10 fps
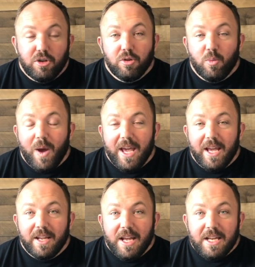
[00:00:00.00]
to the
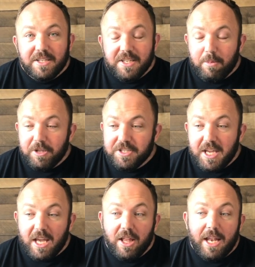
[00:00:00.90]
weigh-in, step on the
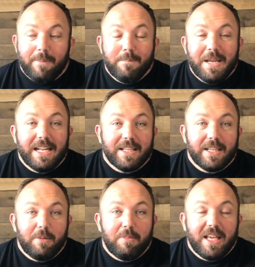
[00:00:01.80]
scale, and
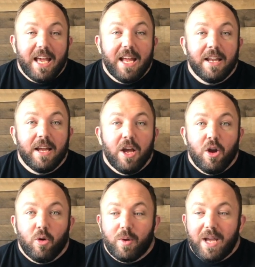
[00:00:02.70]
immediately begin
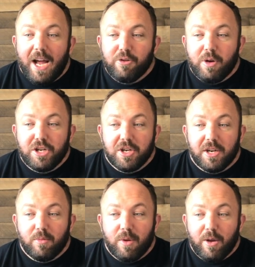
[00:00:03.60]

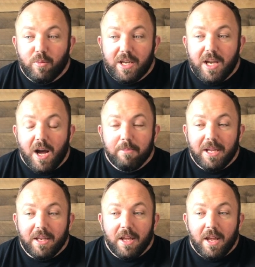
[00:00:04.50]
rehydration and recomping.